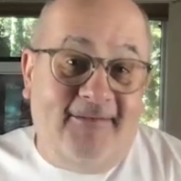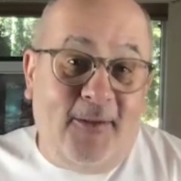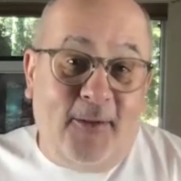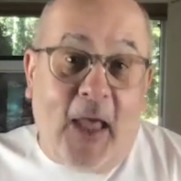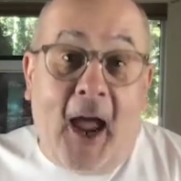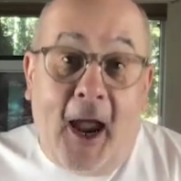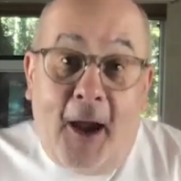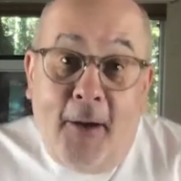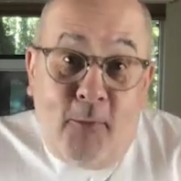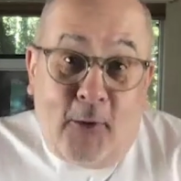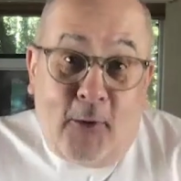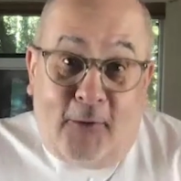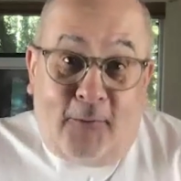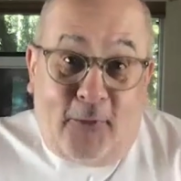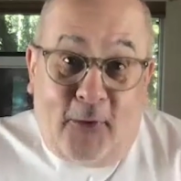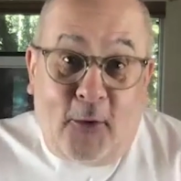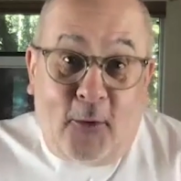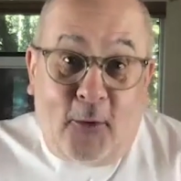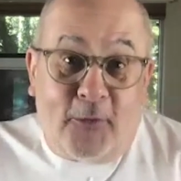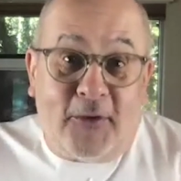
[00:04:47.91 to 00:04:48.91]
I would have
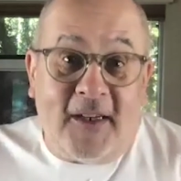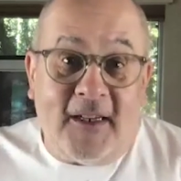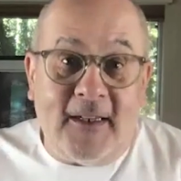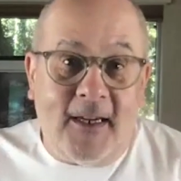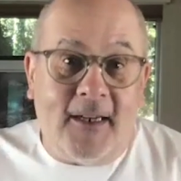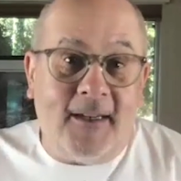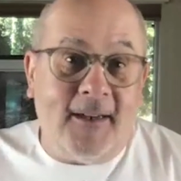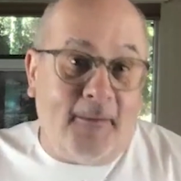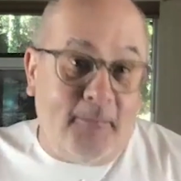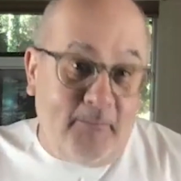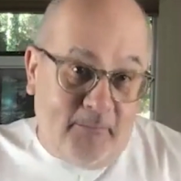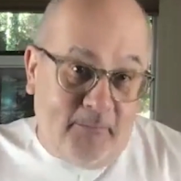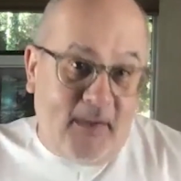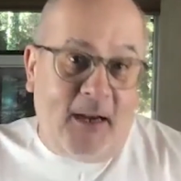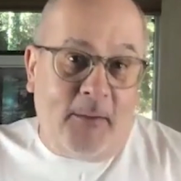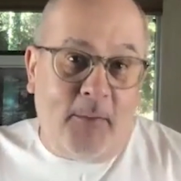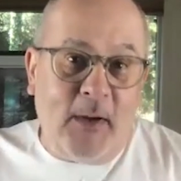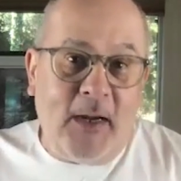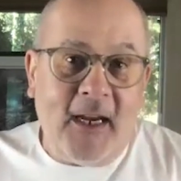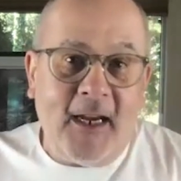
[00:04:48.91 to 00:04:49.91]
thought it did, and
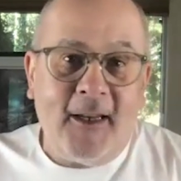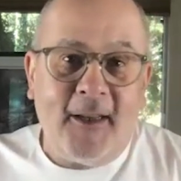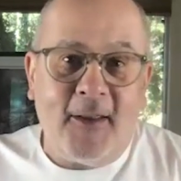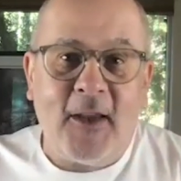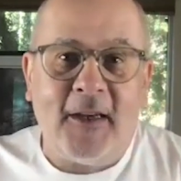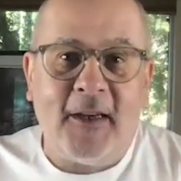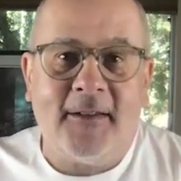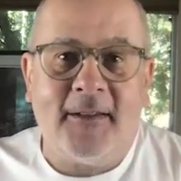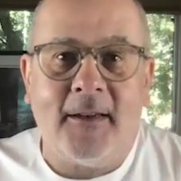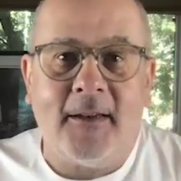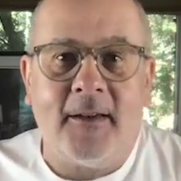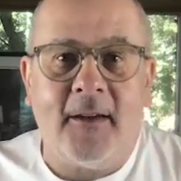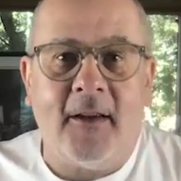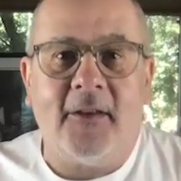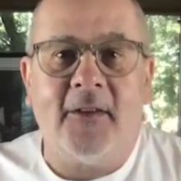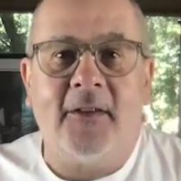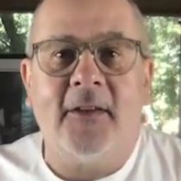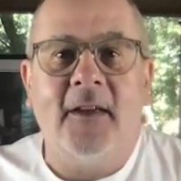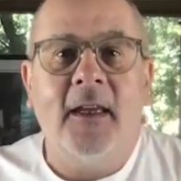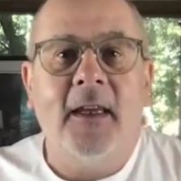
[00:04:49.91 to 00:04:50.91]
maybe it thinks it does.